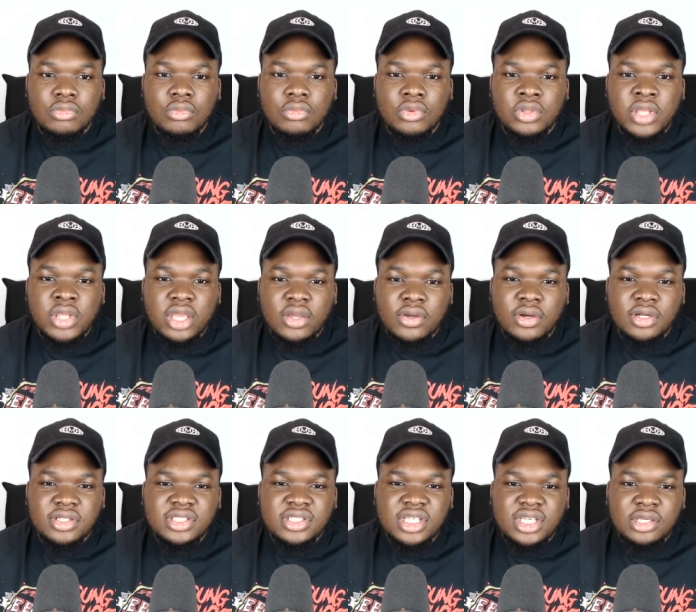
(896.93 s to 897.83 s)
Tay
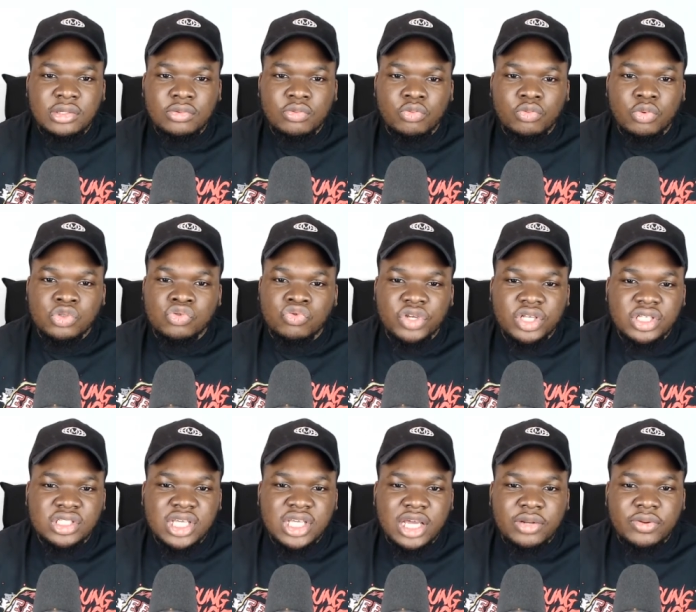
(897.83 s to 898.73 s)
Conti was
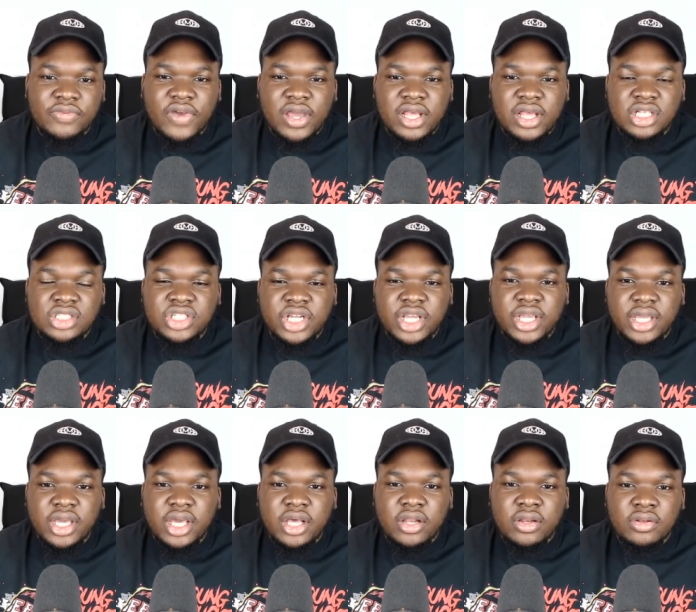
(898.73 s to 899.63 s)
ringside with Anna Jay,
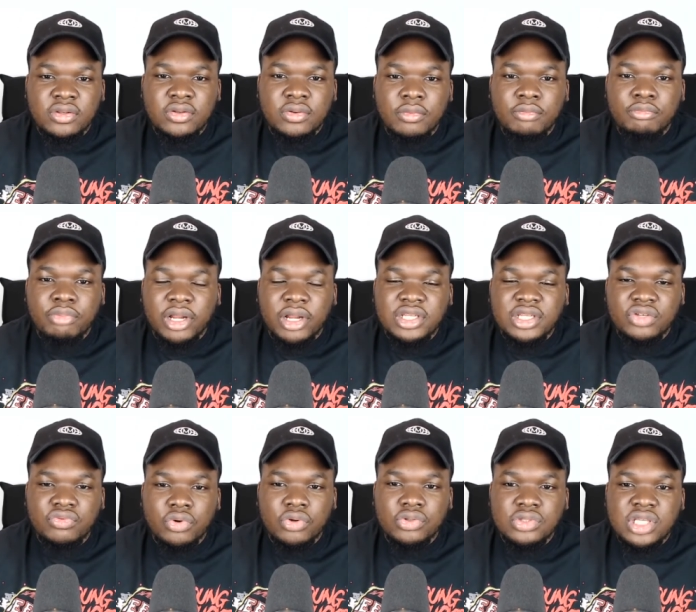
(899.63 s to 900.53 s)
and Brandi
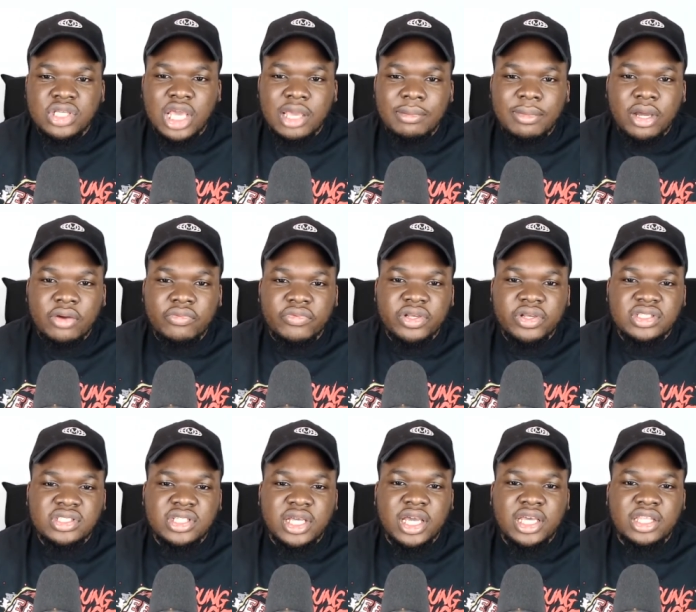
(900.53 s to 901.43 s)
Rhodes came out
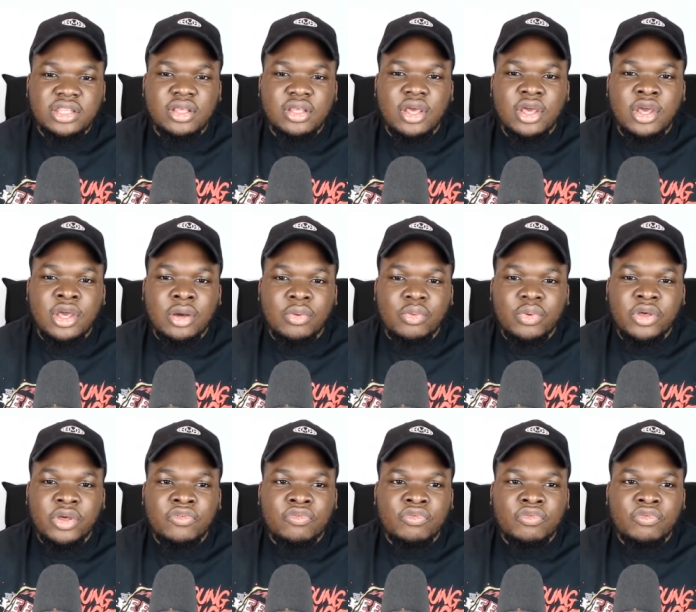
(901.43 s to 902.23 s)
ringside with